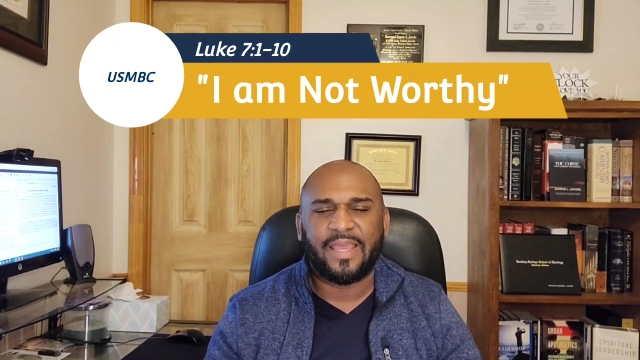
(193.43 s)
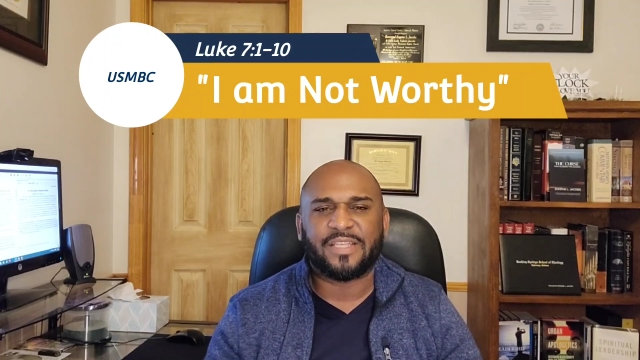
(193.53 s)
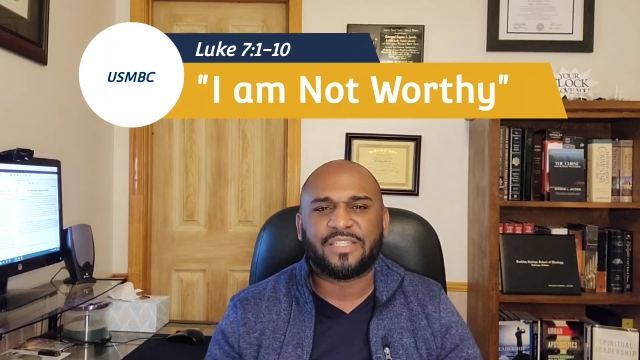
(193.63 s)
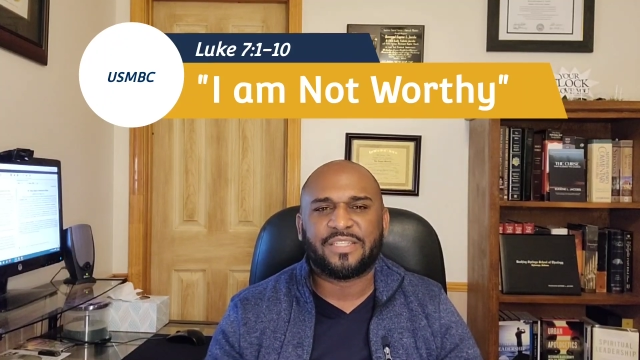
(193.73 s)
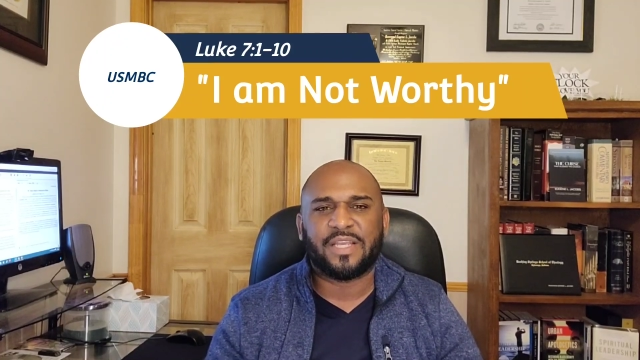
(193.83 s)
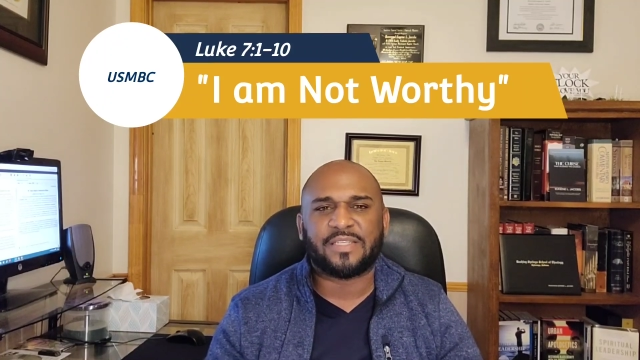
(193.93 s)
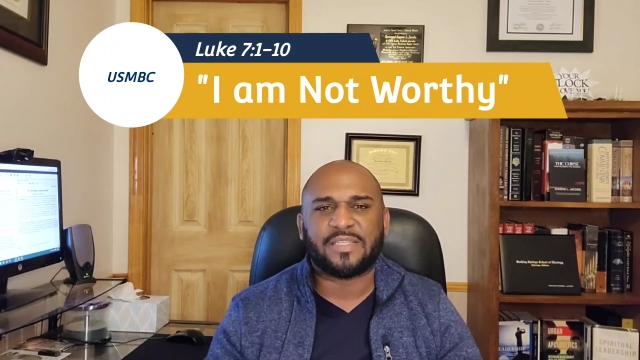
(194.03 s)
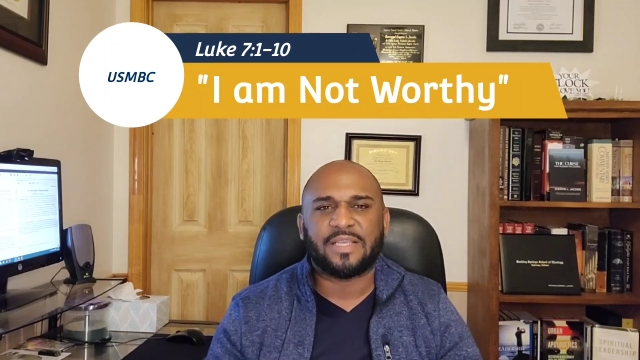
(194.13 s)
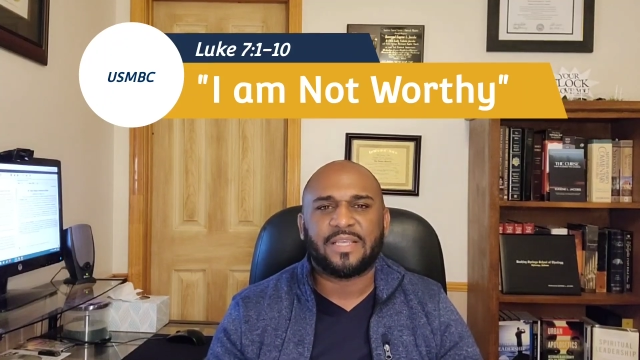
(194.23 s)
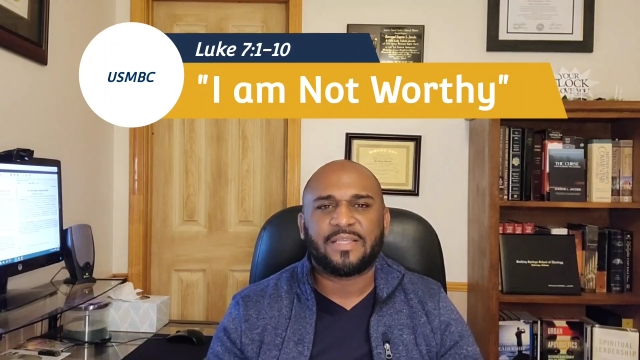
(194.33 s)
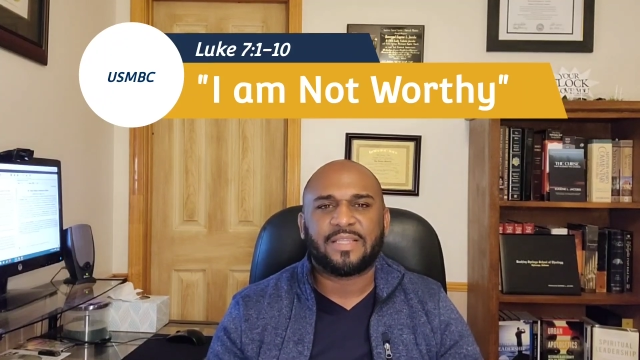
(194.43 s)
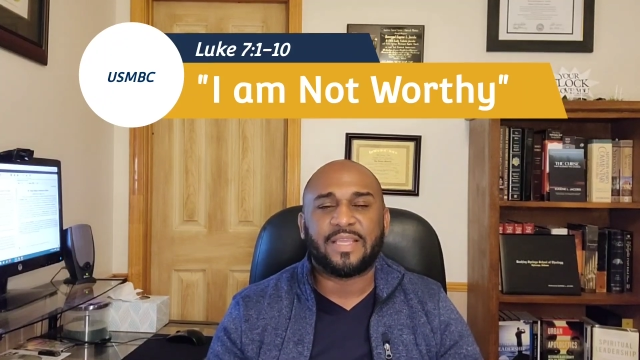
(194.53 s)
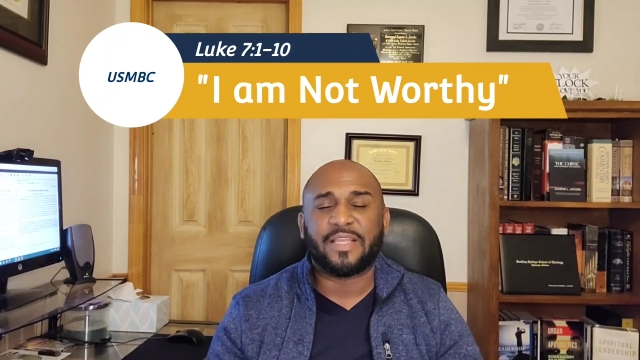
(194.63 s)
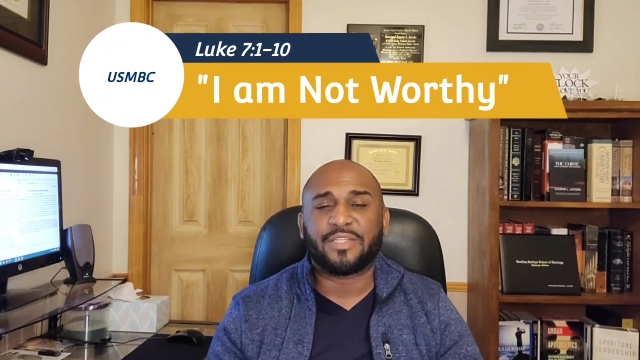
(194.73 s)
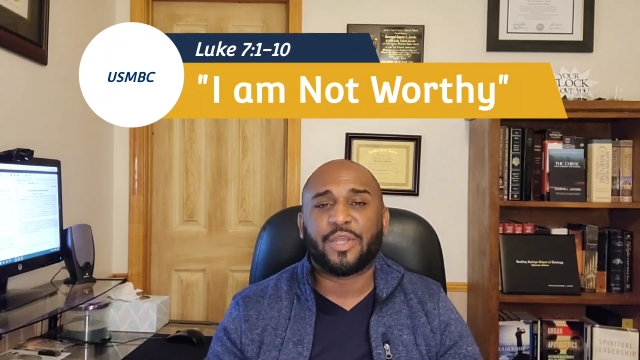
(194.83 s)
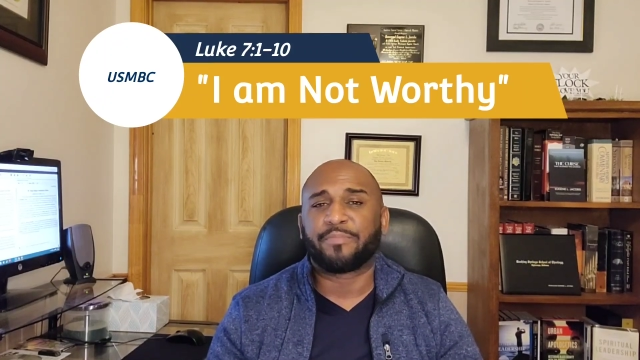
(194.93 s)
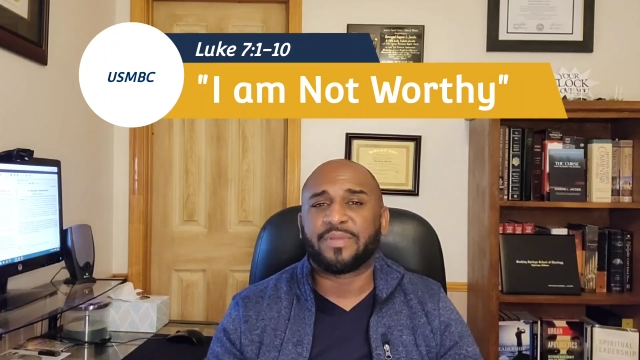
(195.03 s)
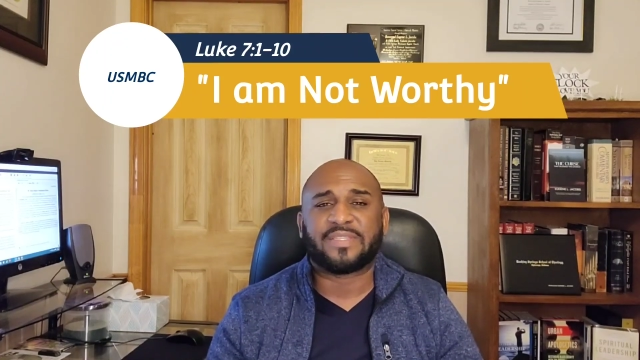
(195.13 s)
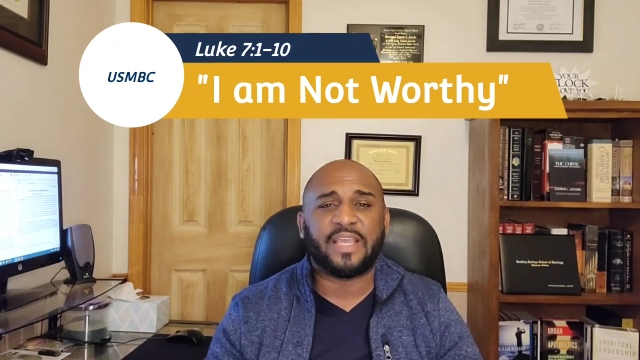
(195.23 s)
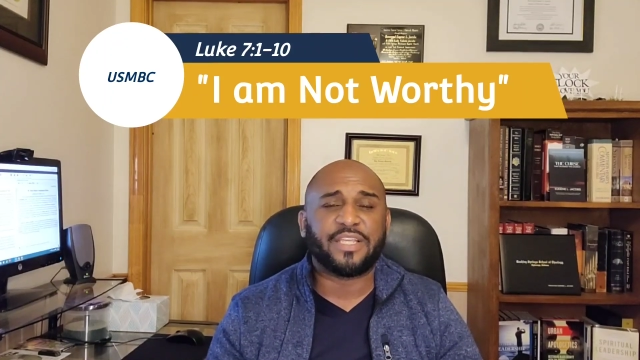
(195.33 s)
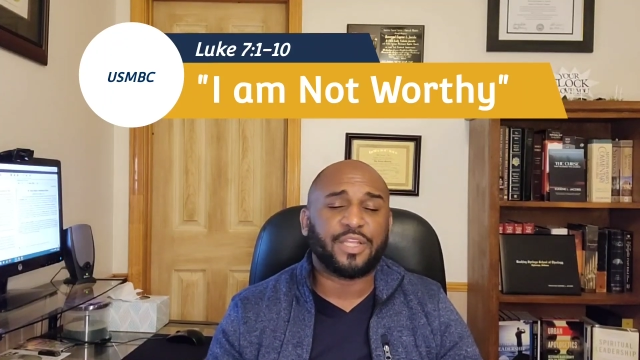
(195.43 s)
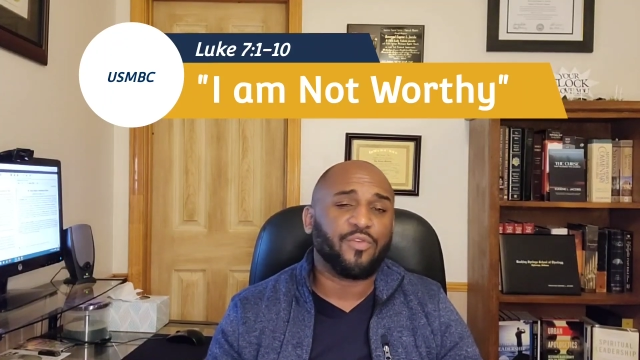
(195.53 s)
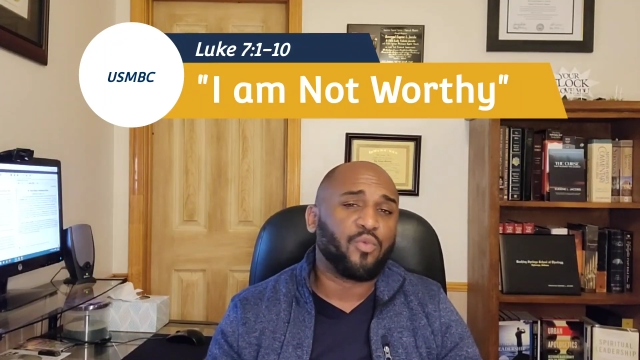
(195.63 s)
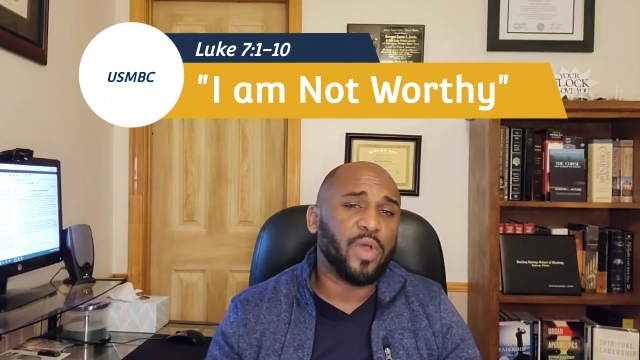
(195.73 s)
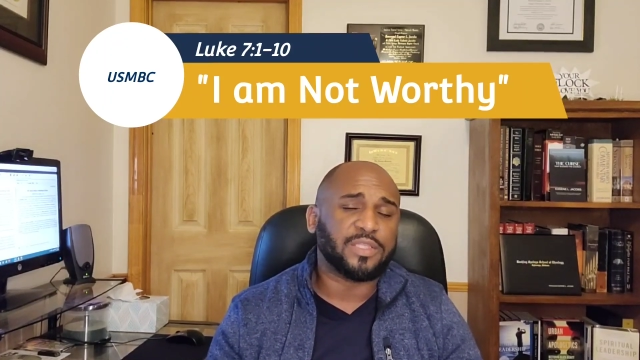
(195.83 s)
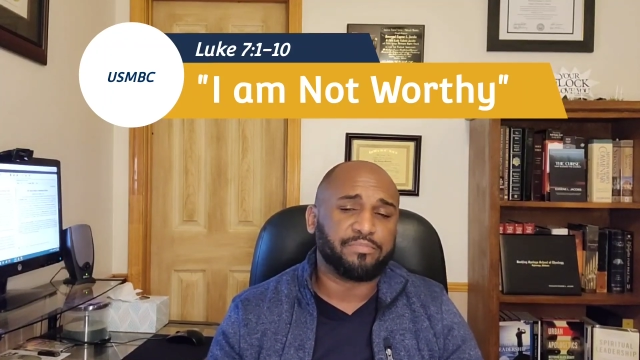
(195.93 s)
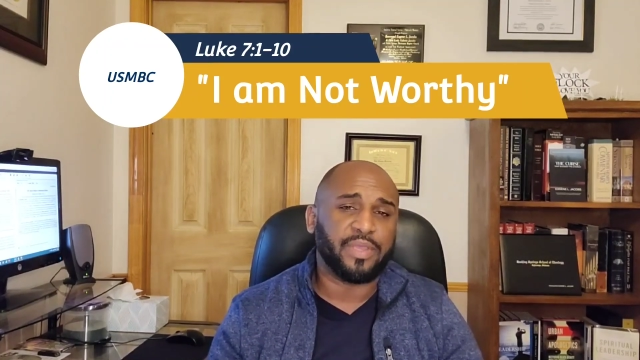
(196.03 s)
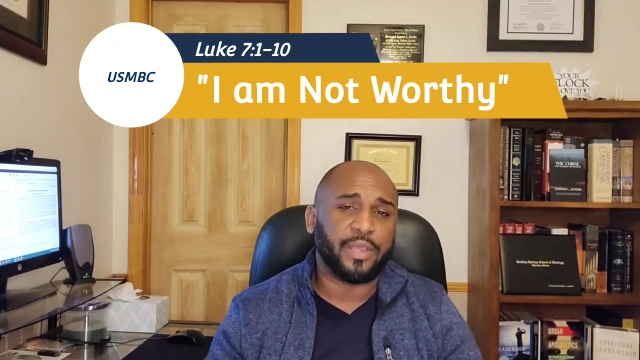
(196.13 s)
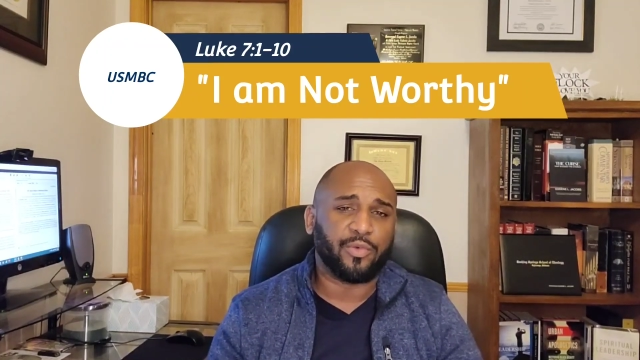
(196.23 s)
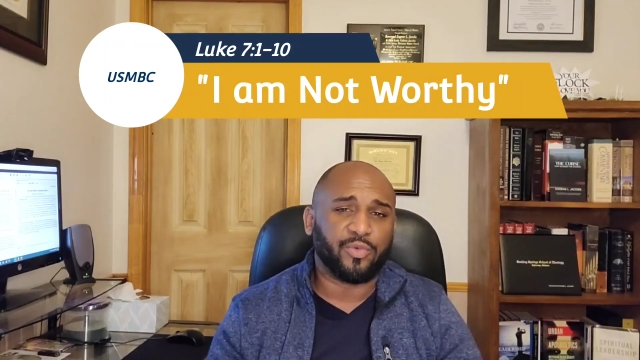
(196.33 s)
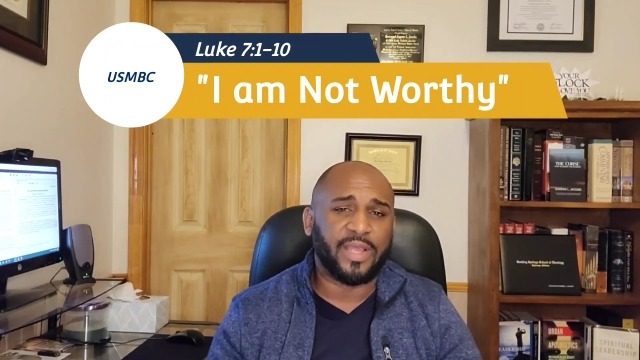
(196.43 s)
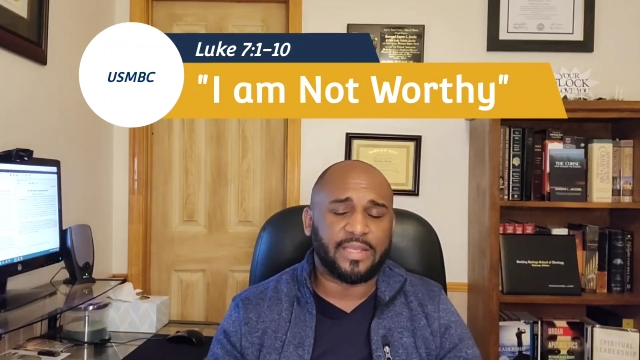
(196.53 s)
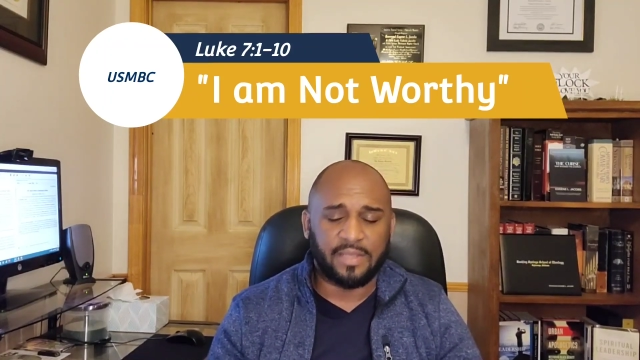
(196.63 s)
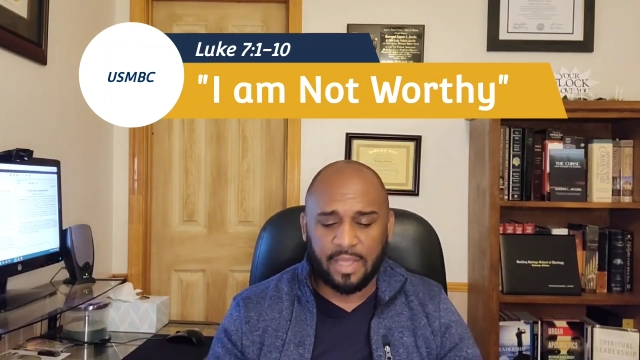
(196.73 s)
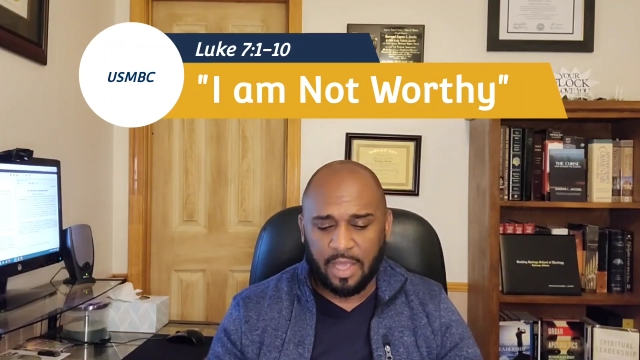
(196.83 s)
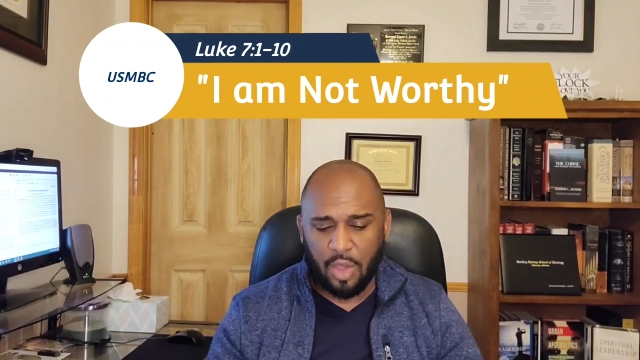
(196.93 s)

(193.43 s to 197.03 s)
It's just the interpretation of what's being written.